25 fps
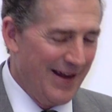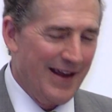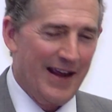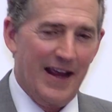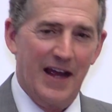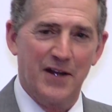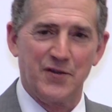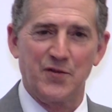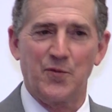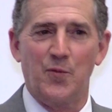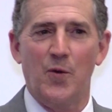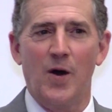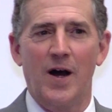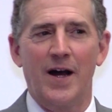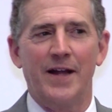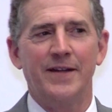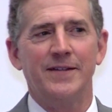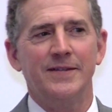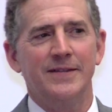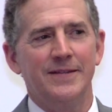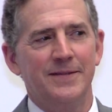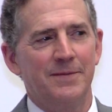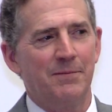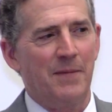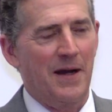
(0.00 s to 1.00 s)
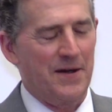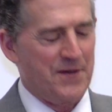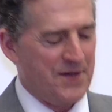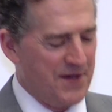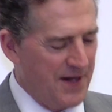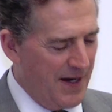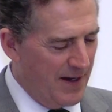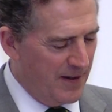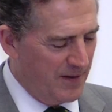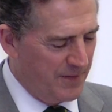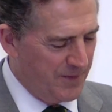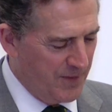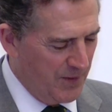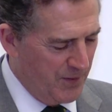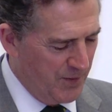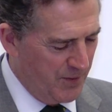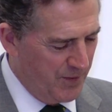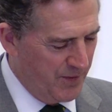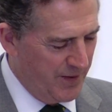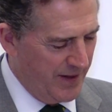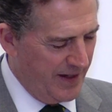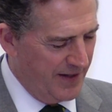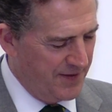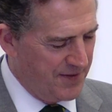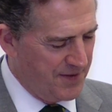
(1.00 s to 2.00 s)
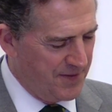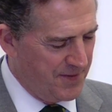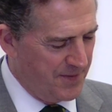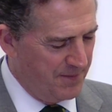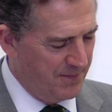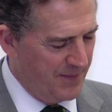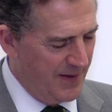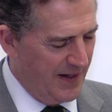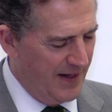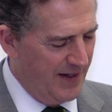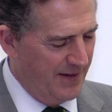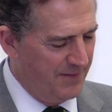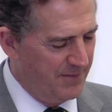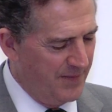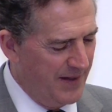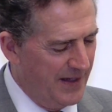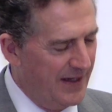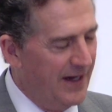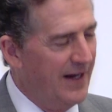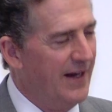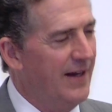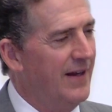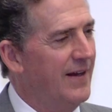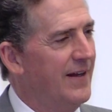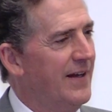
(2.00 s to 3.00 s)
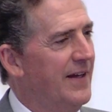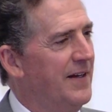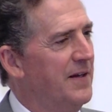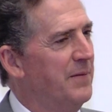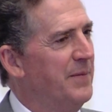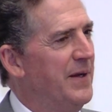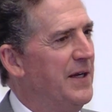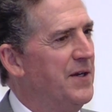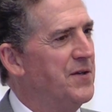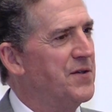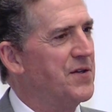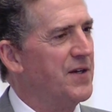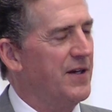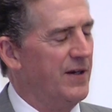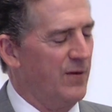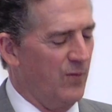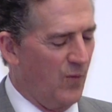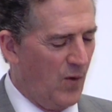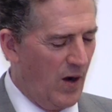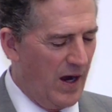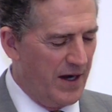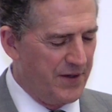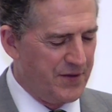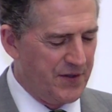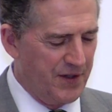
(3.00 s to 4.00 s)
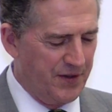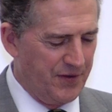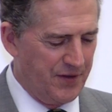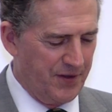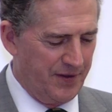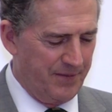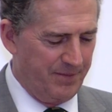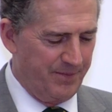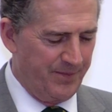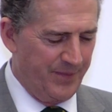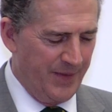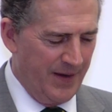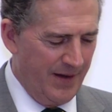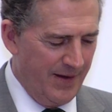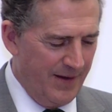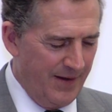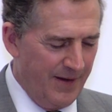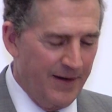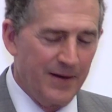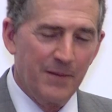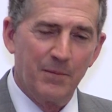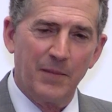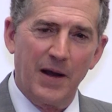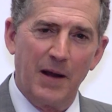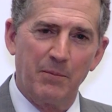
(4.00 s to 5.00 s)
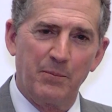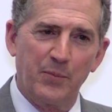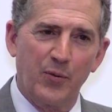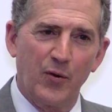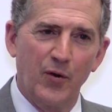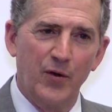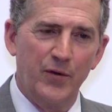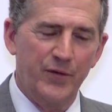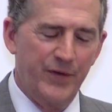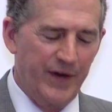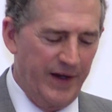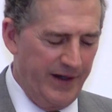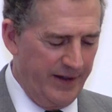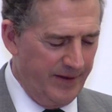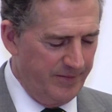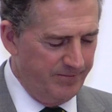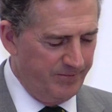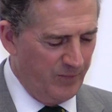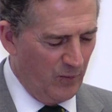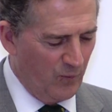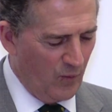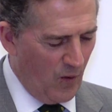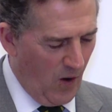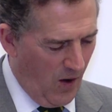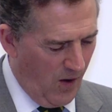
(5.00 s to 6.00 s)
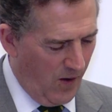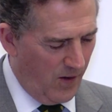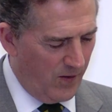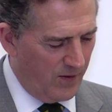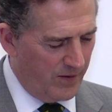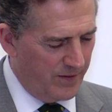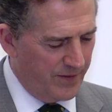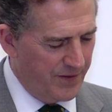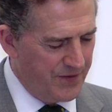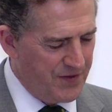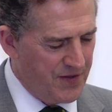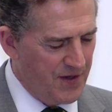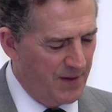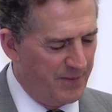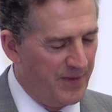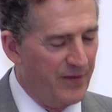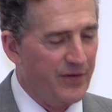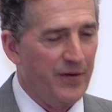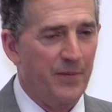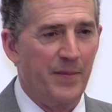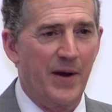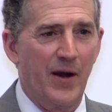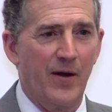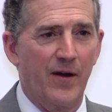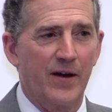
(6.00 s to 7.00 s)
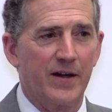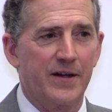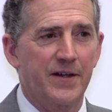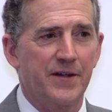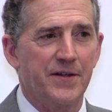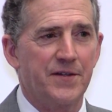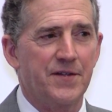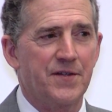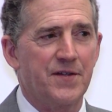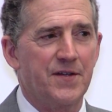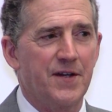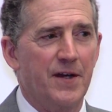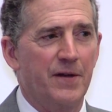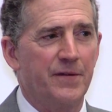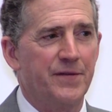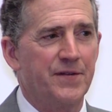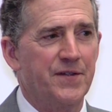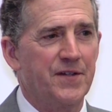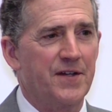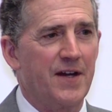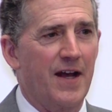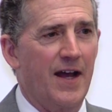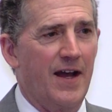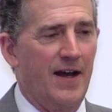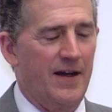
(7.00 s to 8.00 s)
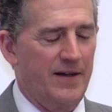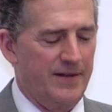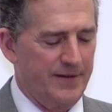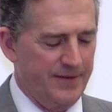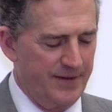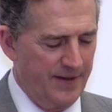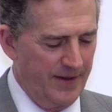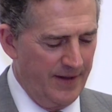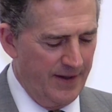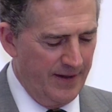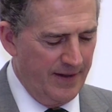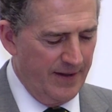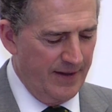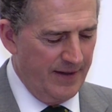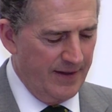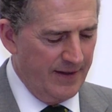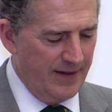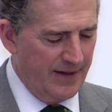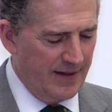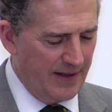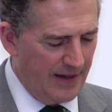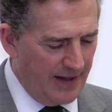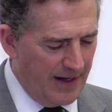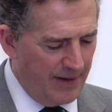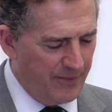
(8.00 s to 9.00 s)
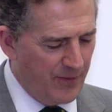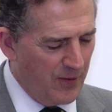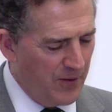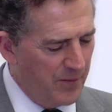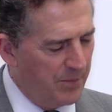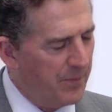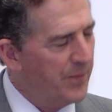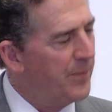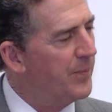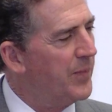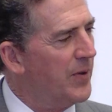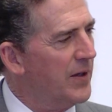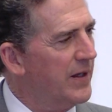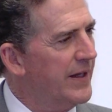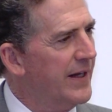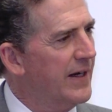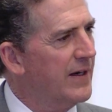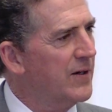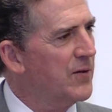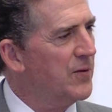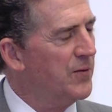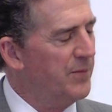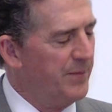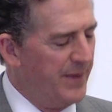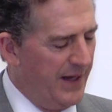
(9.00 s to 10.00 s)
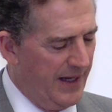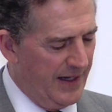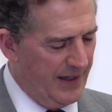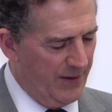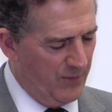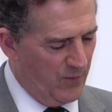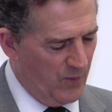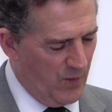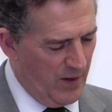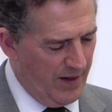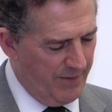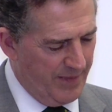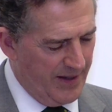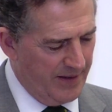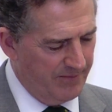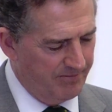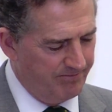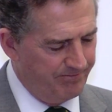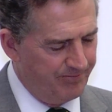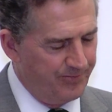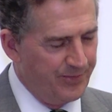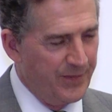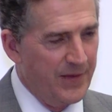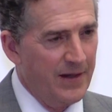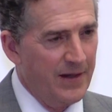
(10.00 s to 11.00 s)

As one myself who has made many enemies in Washington by proving wrong some of America's self-styled, clever political men and women,